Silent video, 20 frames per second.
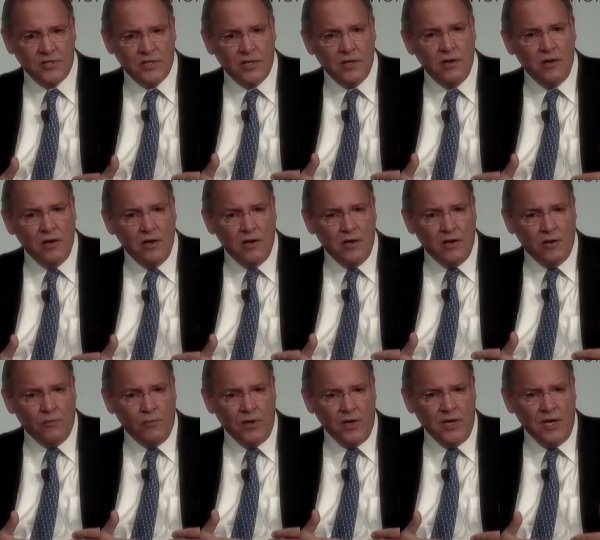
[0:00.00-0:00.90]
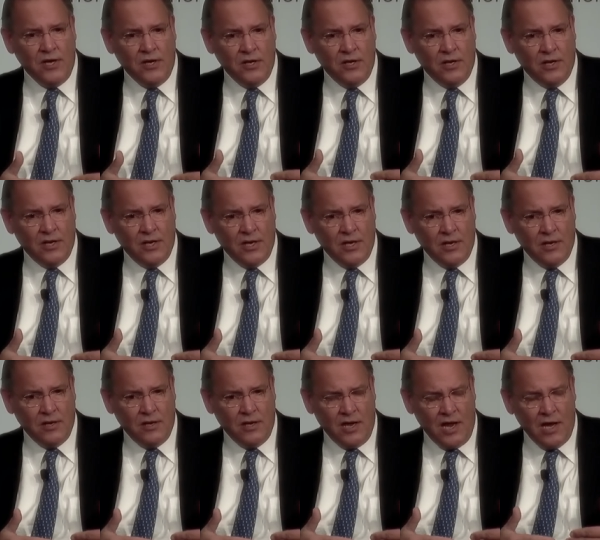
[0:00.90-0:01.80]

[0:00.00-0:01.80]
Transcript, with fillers: And we did a, uh, had